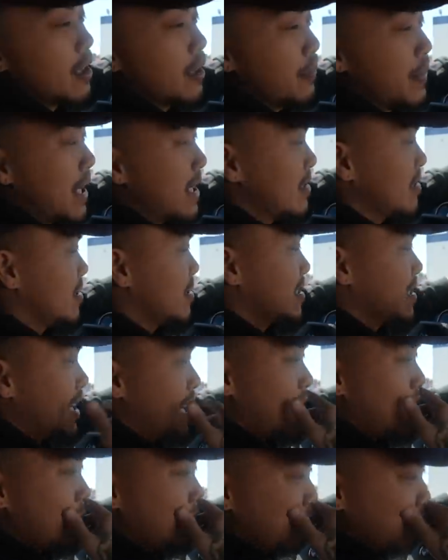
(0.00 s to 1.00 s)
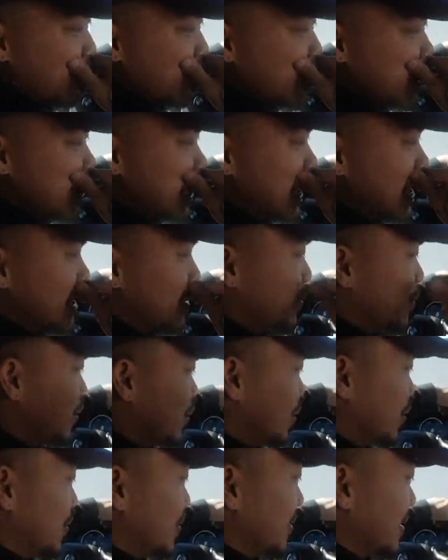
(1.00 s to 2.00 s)
Passenger side, fully
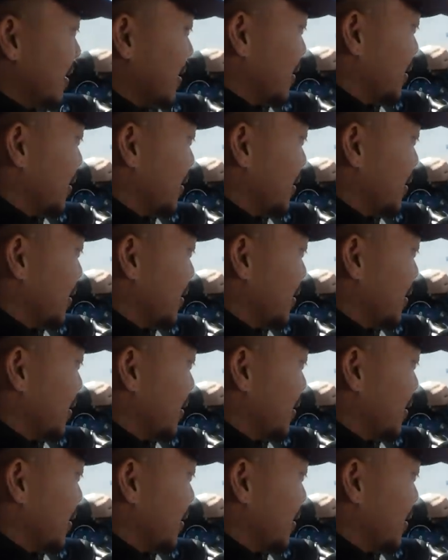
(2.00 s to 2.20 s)
adjustable.